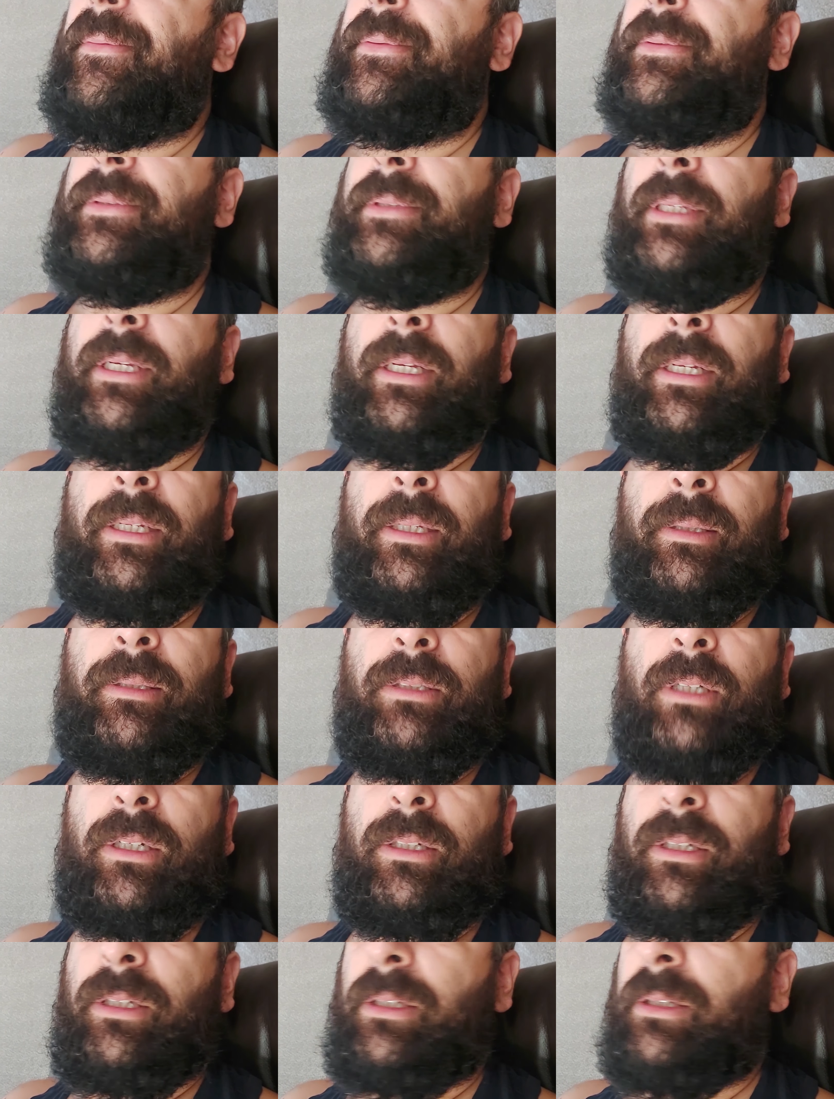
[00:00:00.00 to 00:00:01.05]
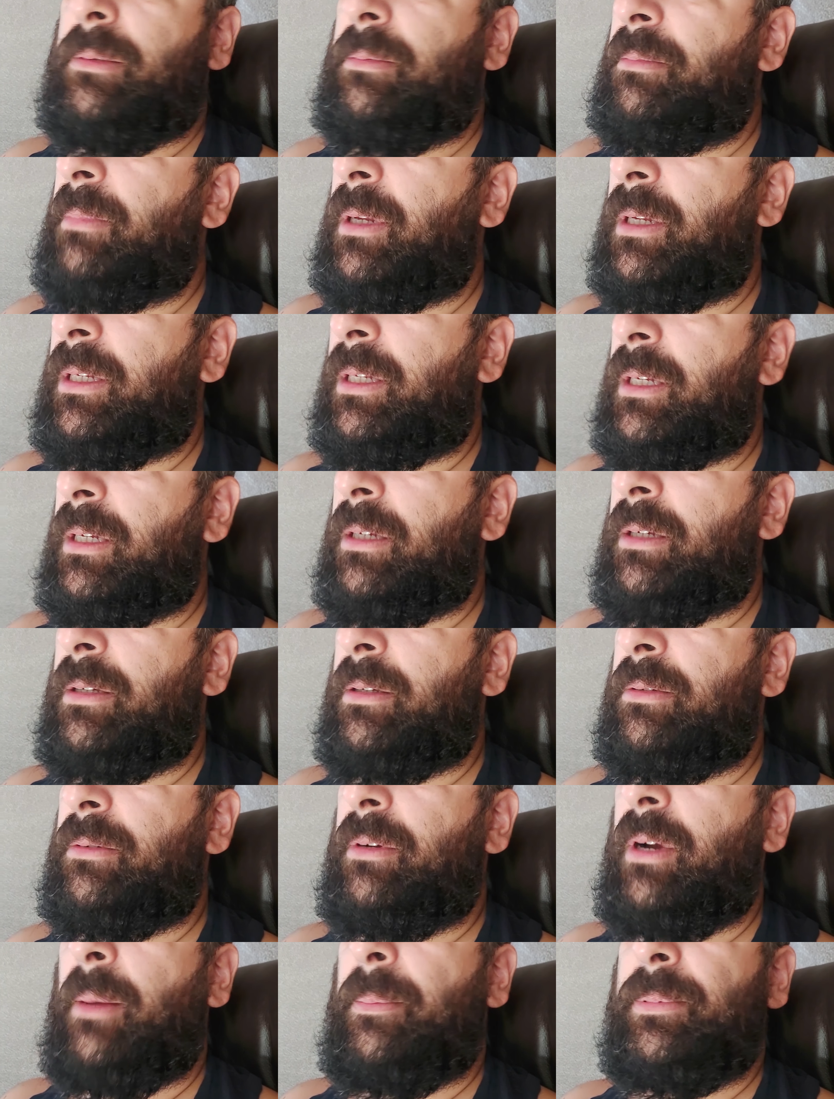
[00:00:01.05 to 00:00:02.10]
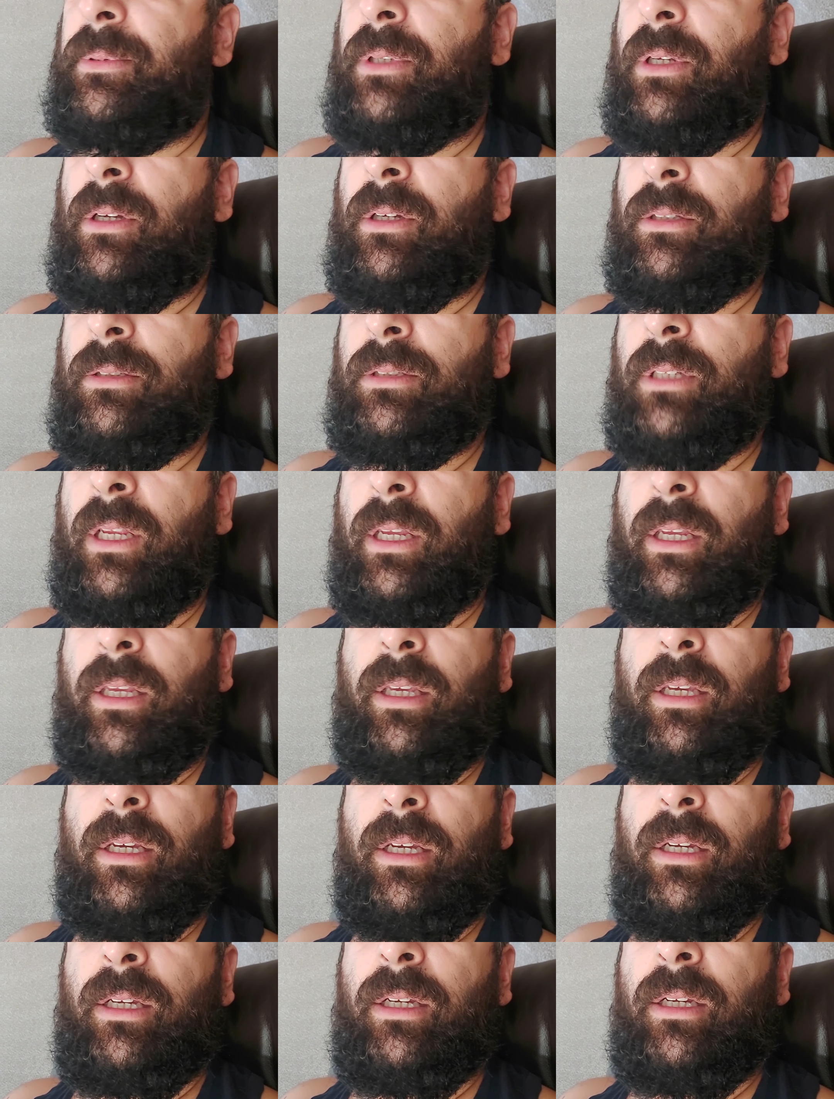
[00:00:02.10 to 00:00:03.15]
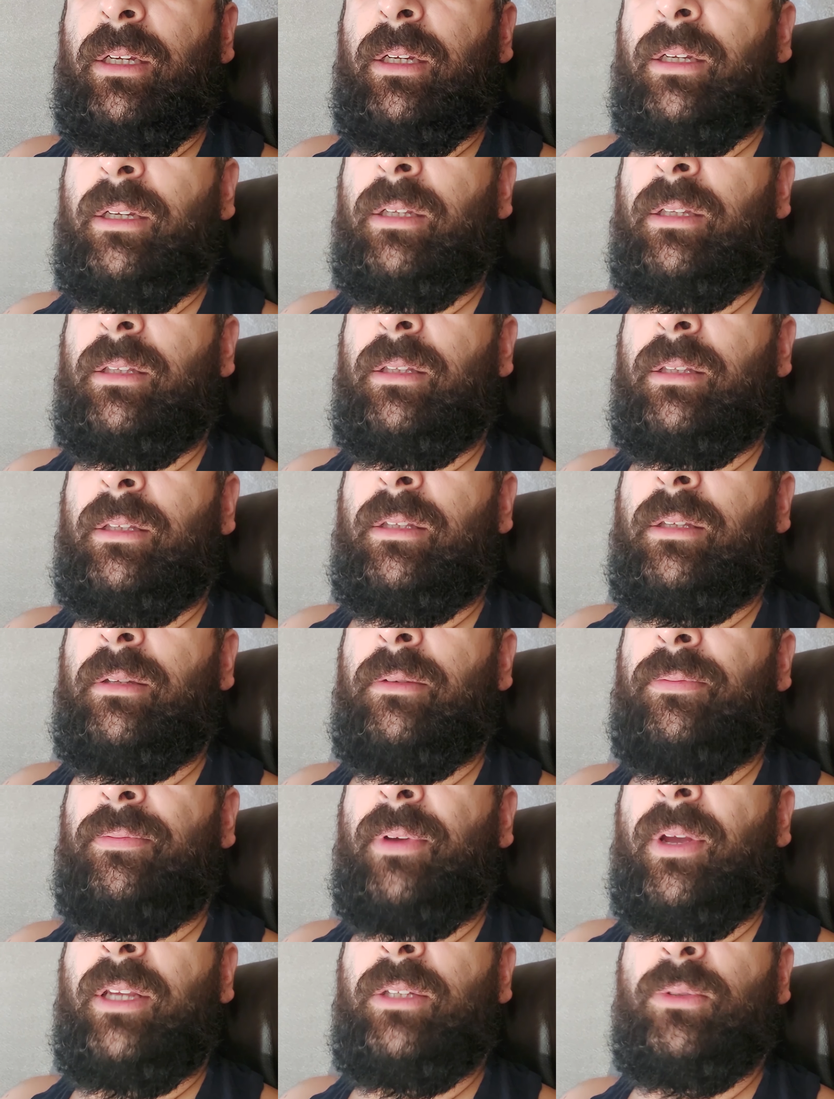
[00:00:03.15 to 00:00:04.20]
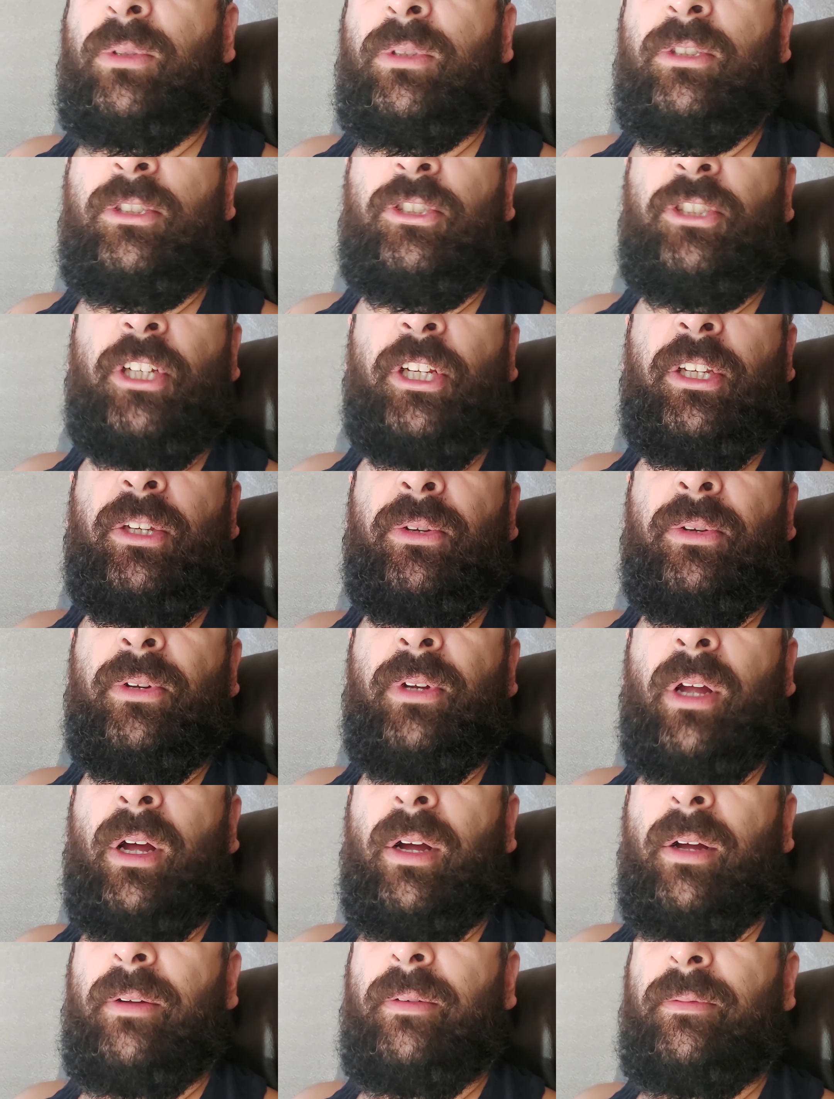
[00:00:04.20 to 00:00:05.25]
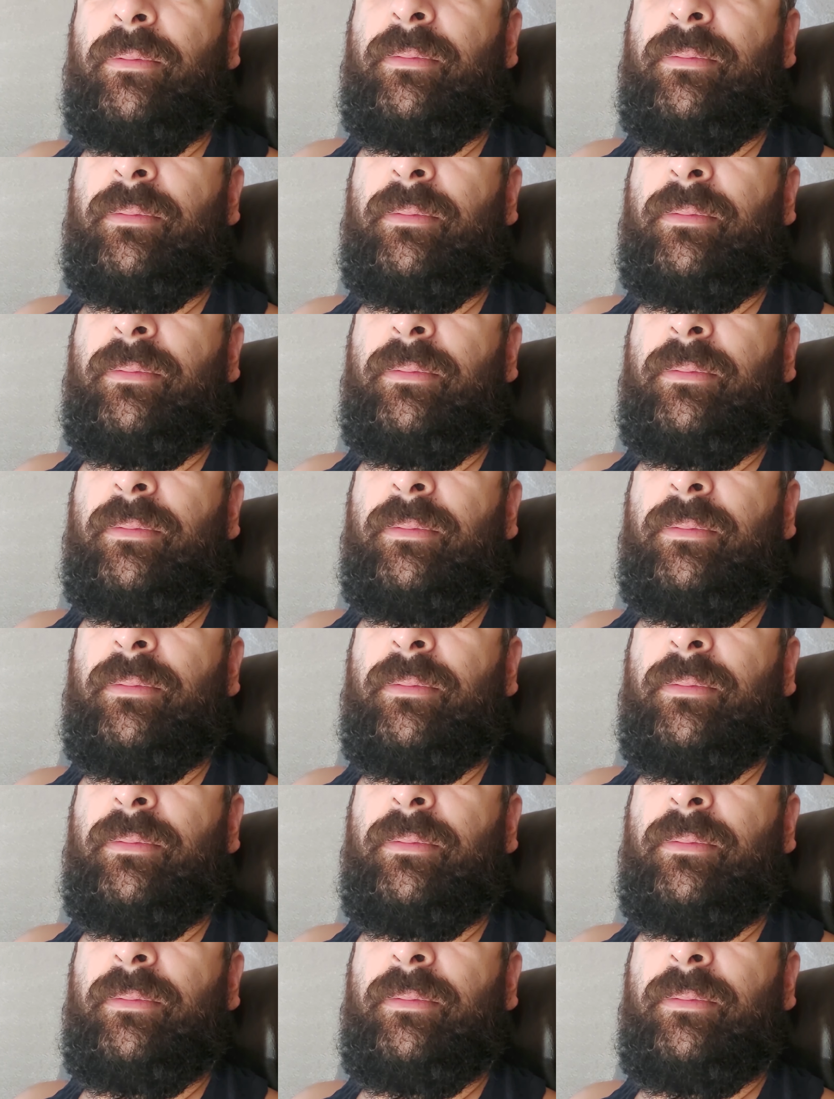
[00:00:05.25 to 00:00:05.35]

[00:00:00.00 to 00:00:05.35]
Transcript: then he started making rap songs like uh, the phase was GU Not.